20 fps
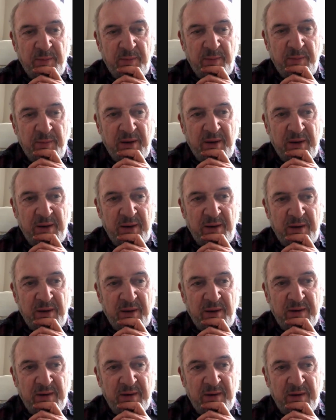Dublin.
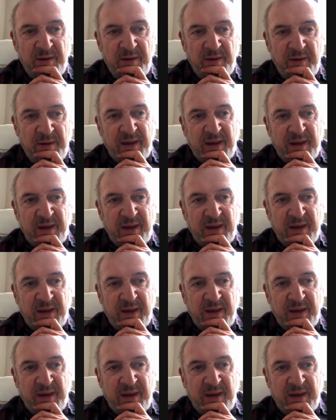
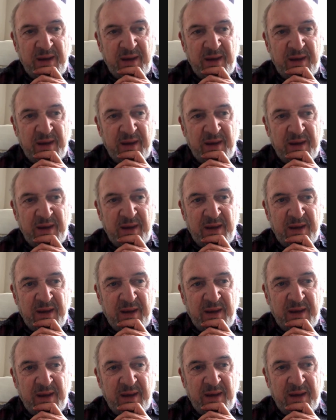And that's
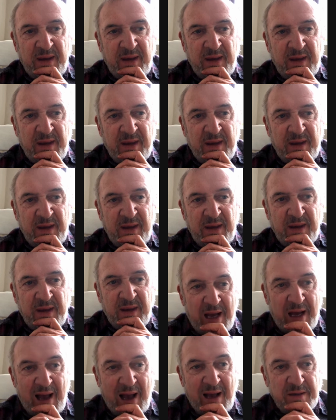why I was, you know,
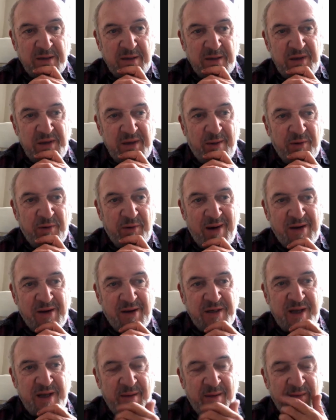Pat
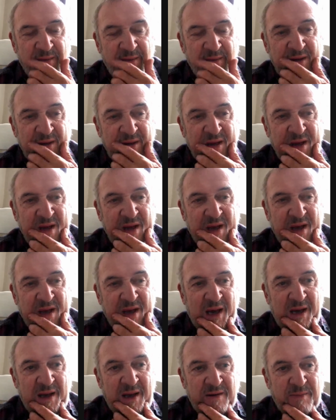asked me then would I manage them.
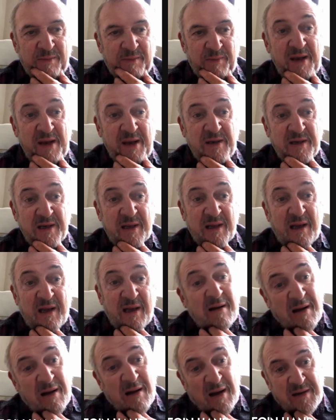
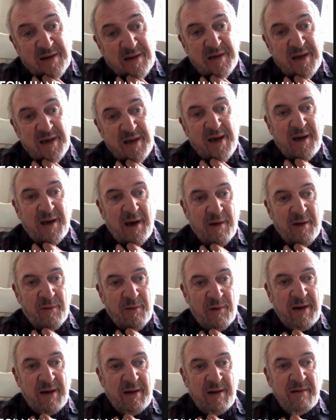And basically I
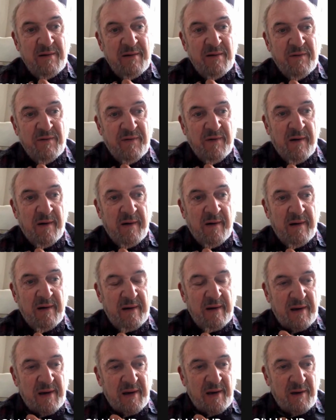said, I will,
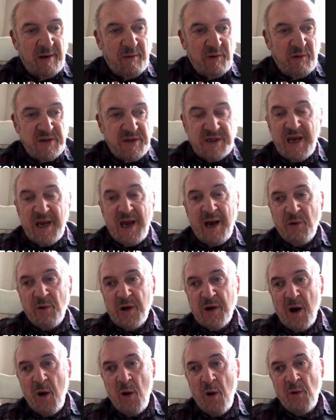
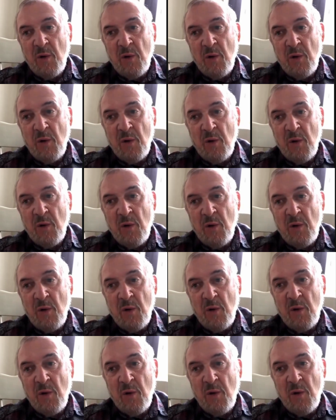we'll see how it
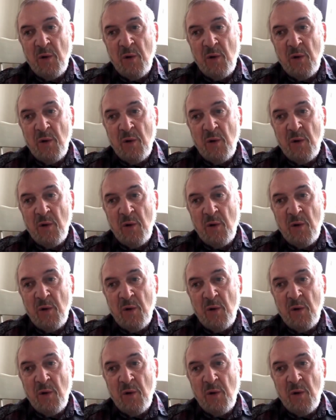goes.